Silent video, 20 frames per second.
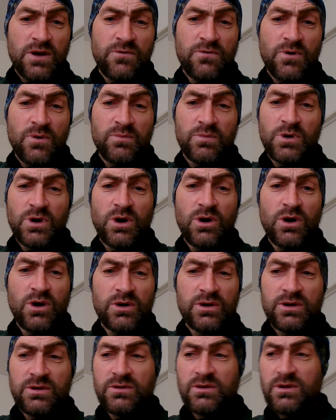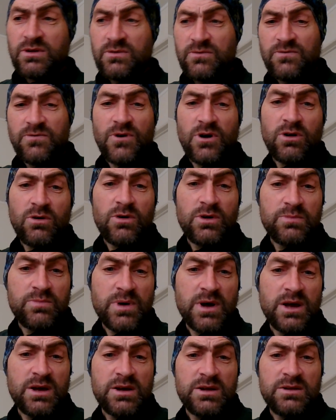from God and following
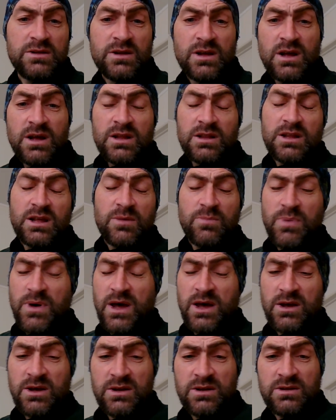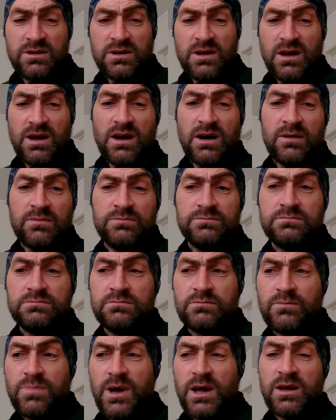pagan their
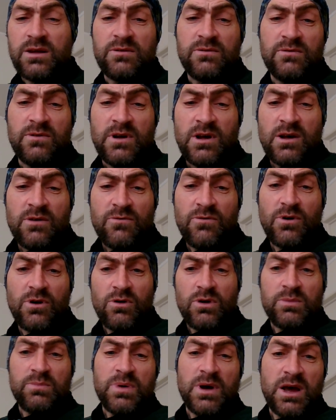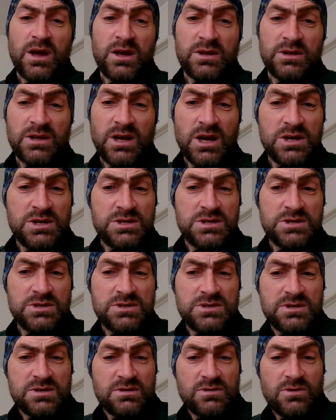pagan pagan following pagan
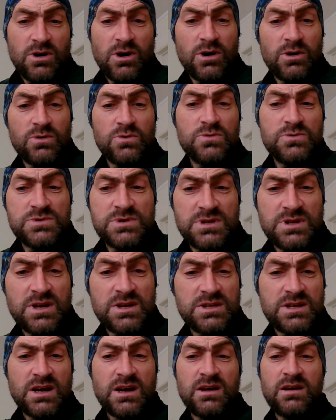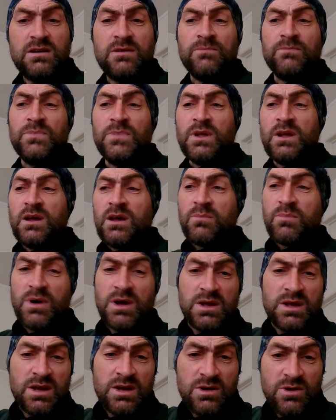nations and idols in their day.
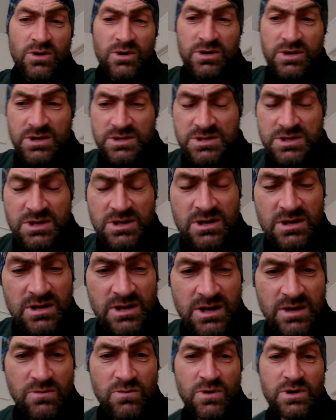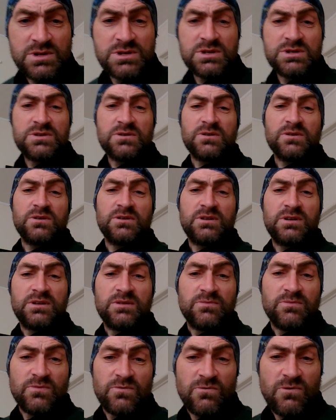But yet God continually wanted to
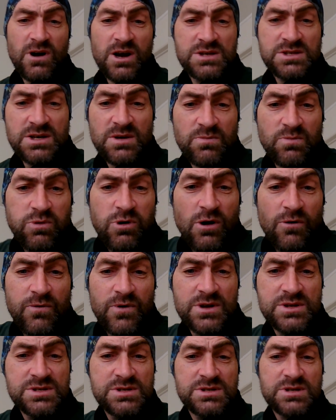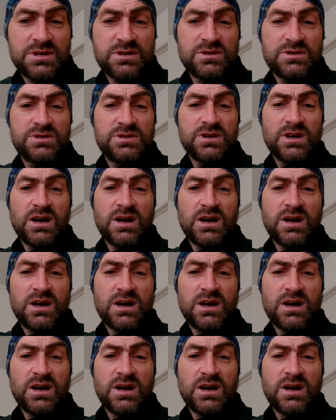raise up prophets and